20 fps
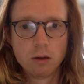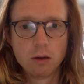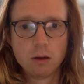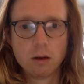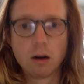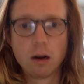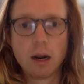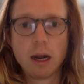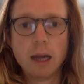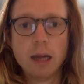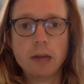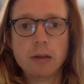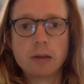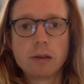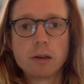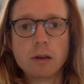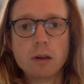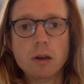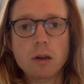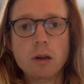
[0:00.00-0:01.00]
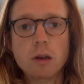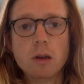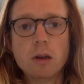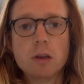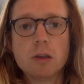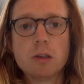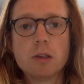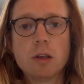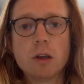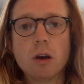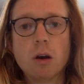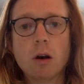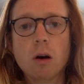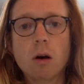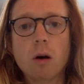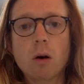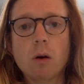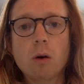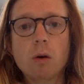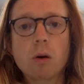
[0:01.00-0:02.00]
All right?
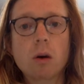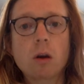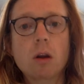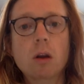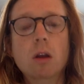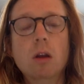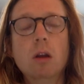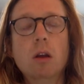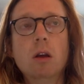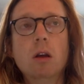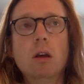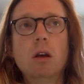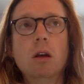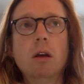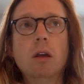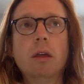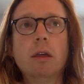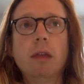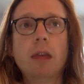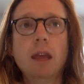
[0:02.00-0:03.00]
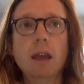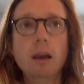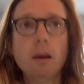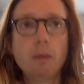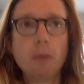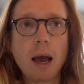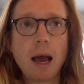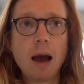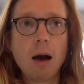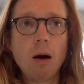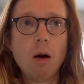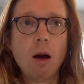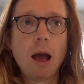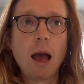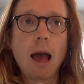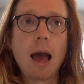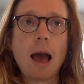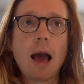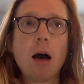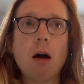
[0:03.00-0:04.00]
So think about
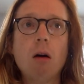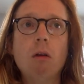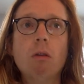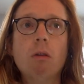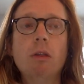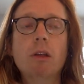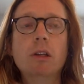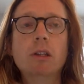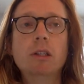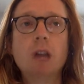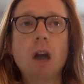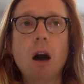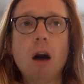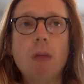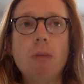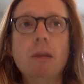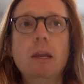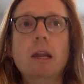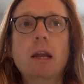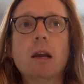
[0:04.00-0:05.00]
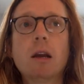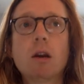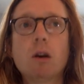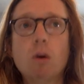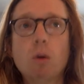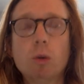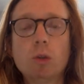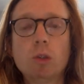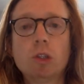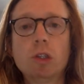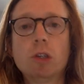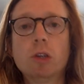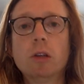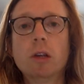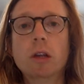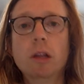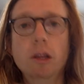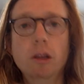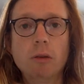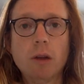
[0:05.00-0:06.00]
how the dominant culture
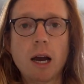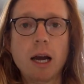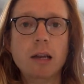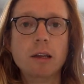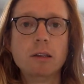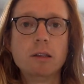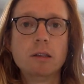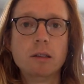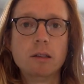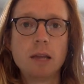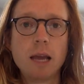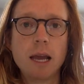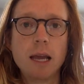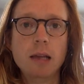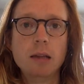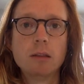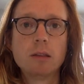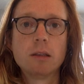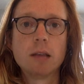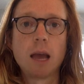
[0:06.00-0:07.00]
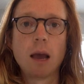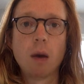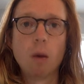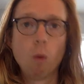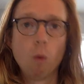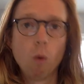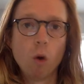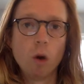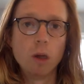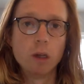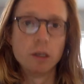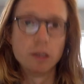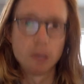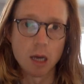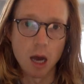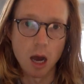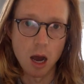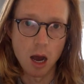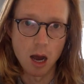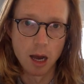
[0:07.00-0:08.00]
in the United States at one
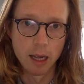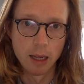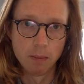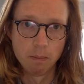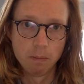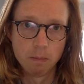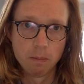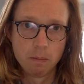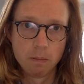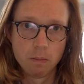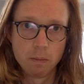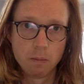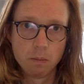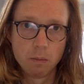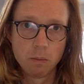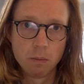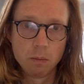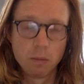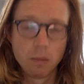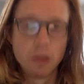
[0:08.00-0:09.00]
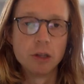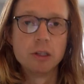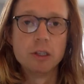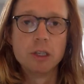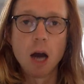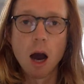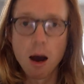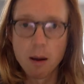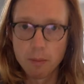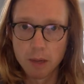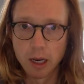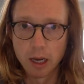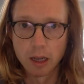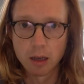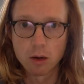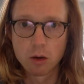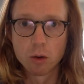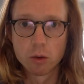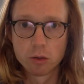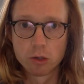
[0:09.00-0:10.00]
time, the dominant
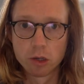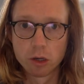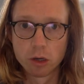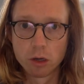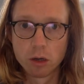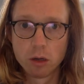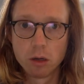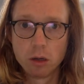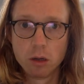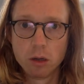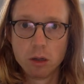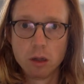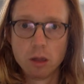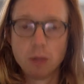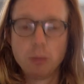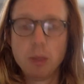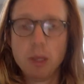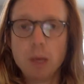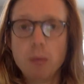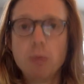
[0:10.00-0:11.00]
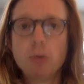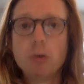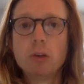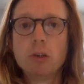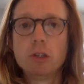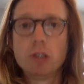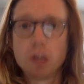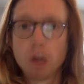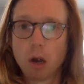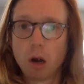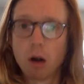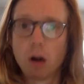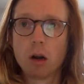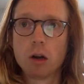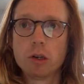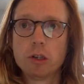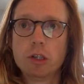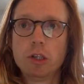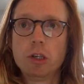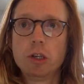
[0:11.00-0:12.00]
culture, the people in
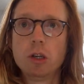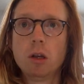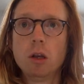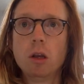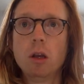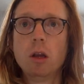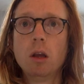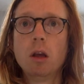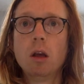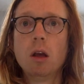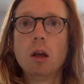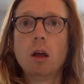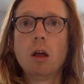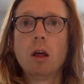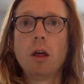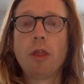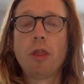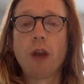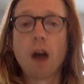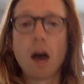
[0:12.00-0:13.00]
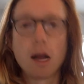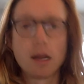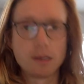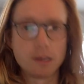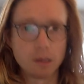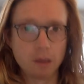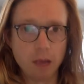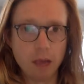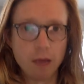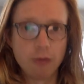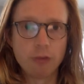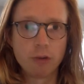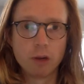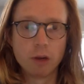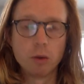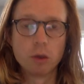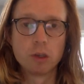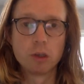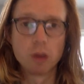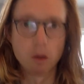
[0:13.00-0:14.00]
charge, thought slavery
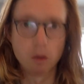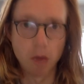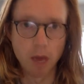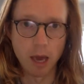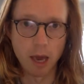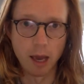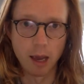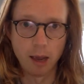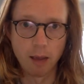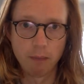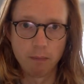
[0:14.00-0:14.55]
was okay.